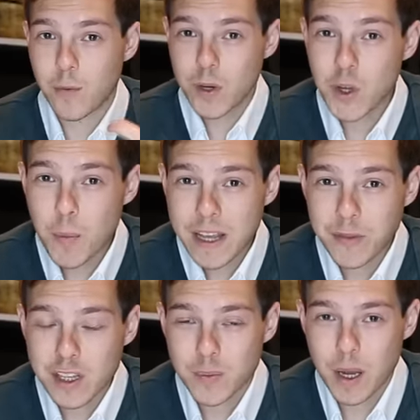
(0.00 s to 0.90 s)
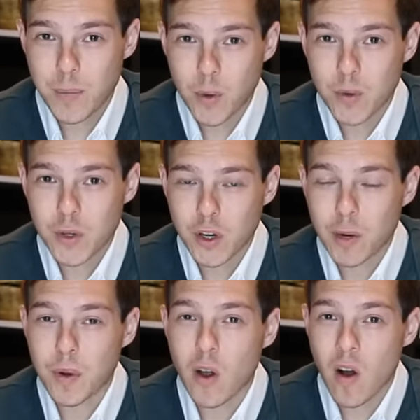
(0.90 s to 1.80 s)
And when you meet these people, you're
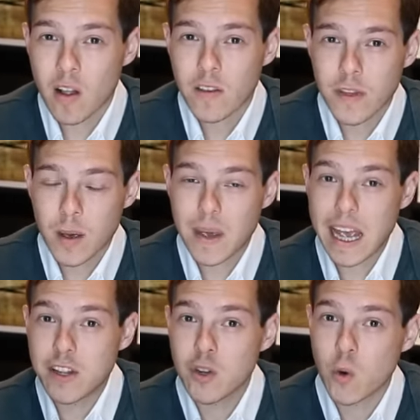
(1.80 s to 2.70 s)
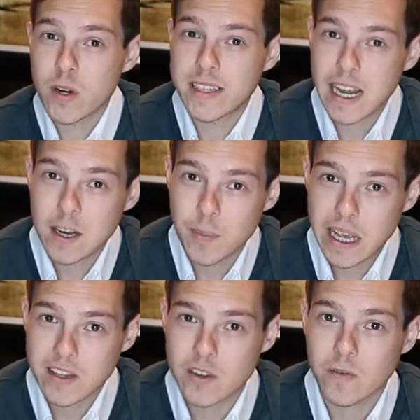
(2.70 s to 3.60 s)
gonna put all of them in your
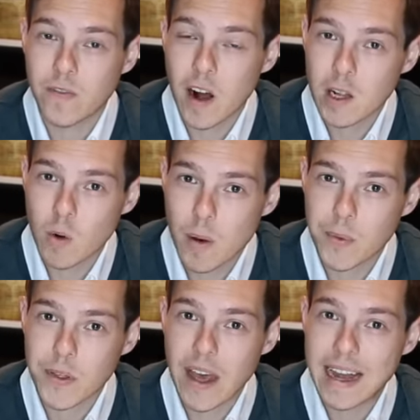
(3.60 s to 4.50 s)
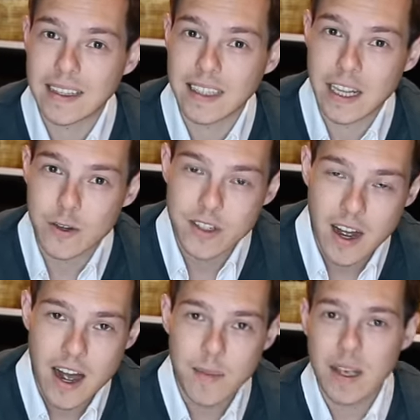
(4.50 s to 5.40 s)
database to follow up with at a later
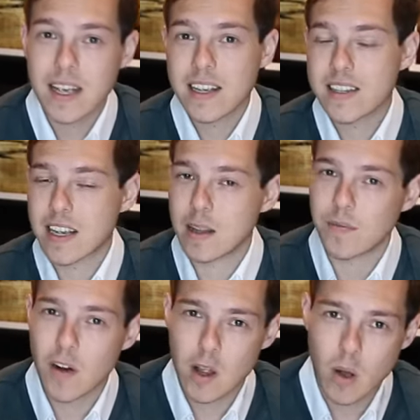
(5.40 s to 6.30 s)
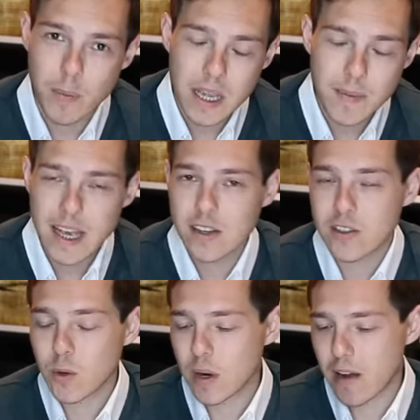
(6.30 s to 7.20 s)
time, send them follow-up
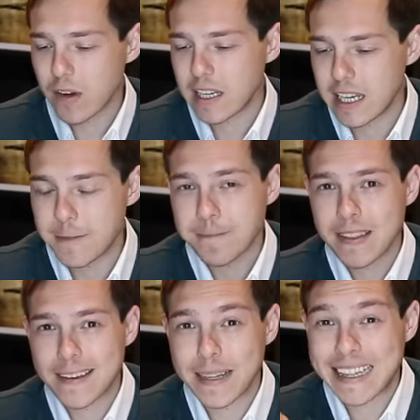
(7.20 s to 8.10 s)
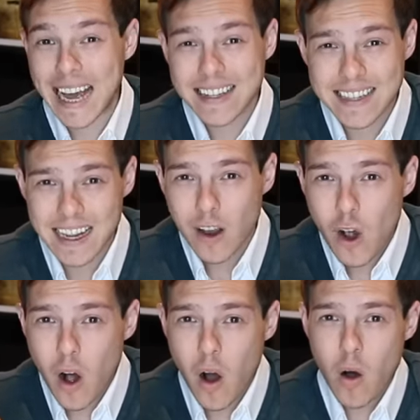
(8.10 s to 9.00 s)
emails, do whatever you need, but that's
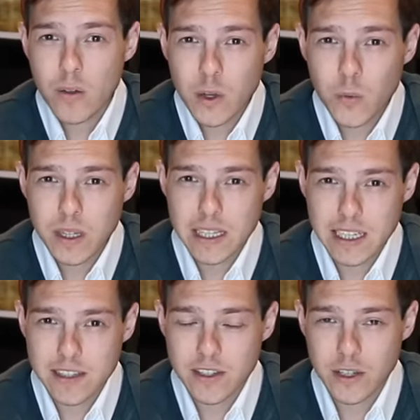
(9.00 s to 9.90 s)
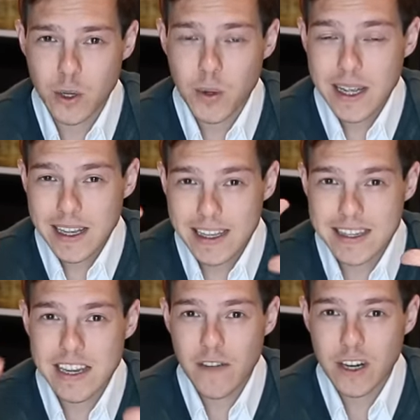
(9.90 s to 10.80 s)
it. All you really need to do
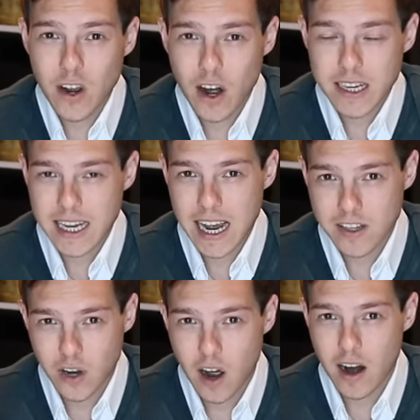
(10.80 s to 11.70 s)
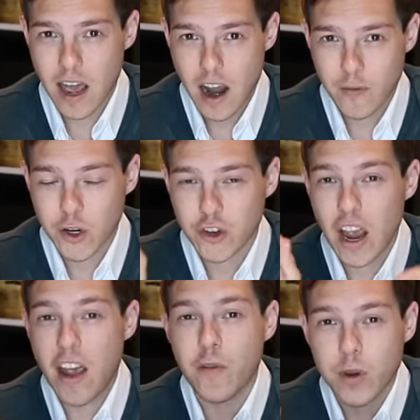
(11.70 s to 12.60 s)
is seven contacts on average
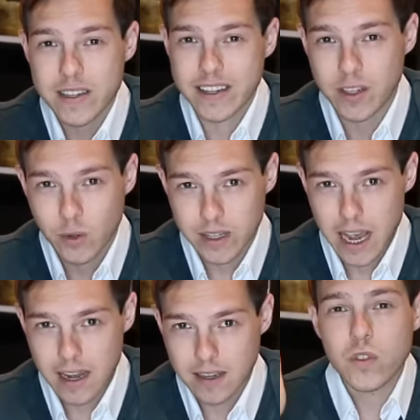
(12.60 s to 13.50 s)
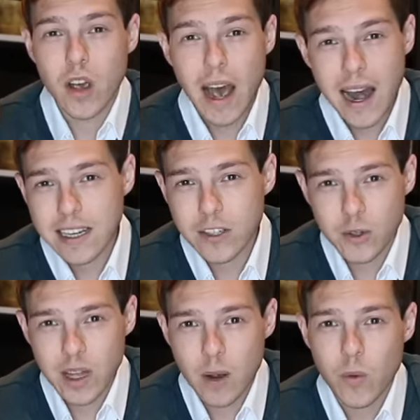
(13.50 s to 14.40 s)
every single day. So how do you
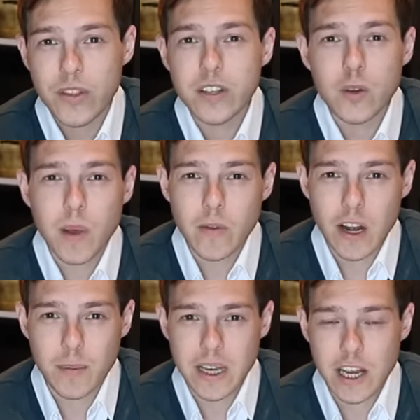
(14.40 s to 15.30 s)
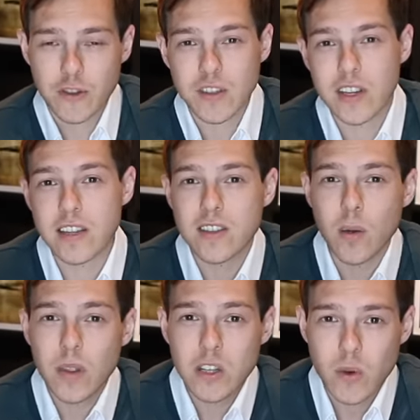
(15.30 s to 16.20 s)
do that? Well, these are my recommendations, and
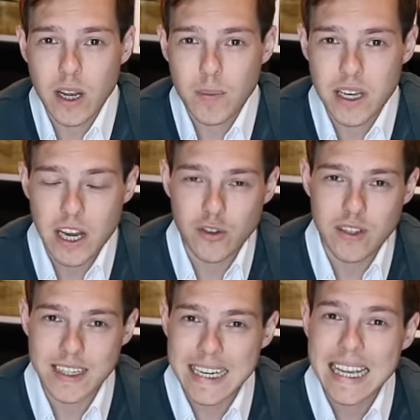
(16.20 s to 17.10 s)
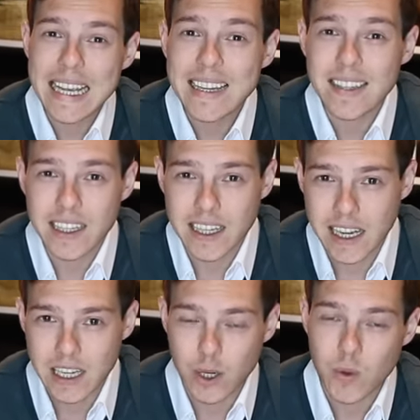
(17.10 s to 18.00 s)
some of these recommendations can easily
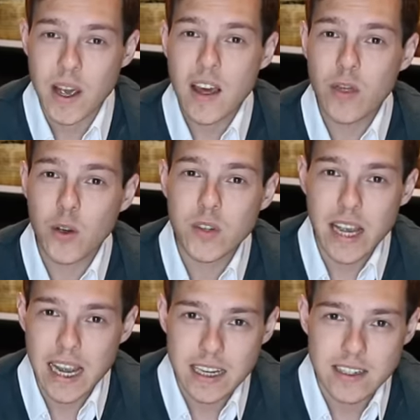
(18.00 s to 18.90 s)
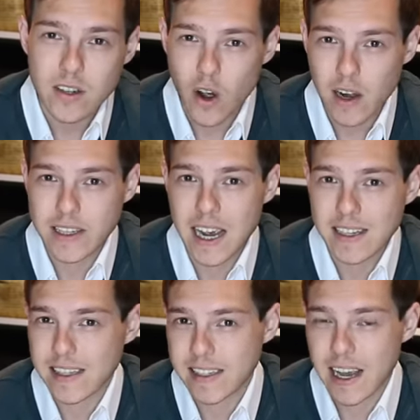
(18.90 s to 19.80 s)
get you those eight
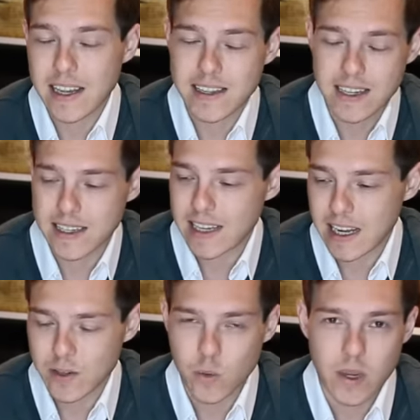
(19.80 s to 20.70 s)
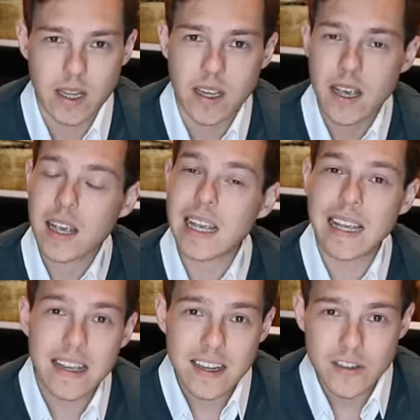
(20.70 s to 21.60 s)
contacts a day, six days a week,
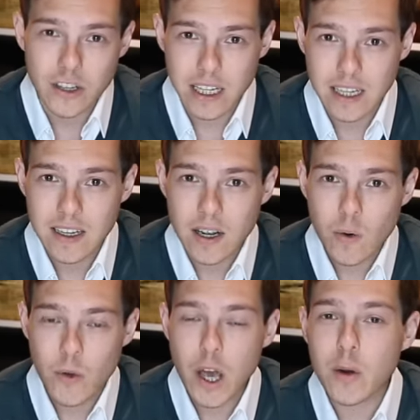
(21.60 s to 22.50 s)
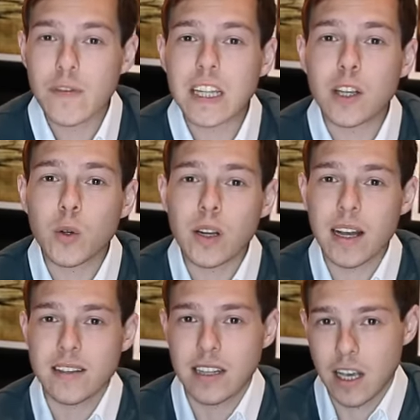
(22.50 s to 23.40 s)
easily without even
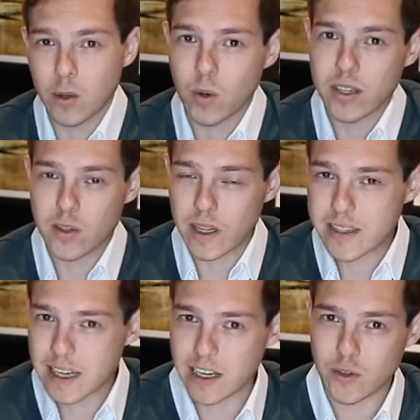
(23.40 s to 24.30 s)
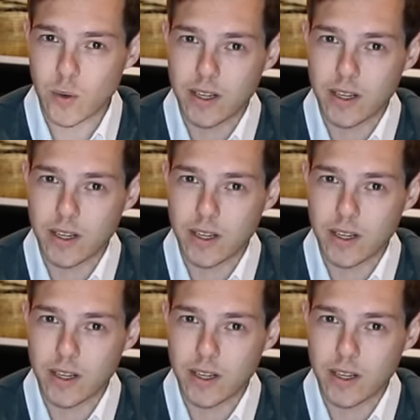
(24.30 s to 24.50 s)
utilizing the other ones. So let's get into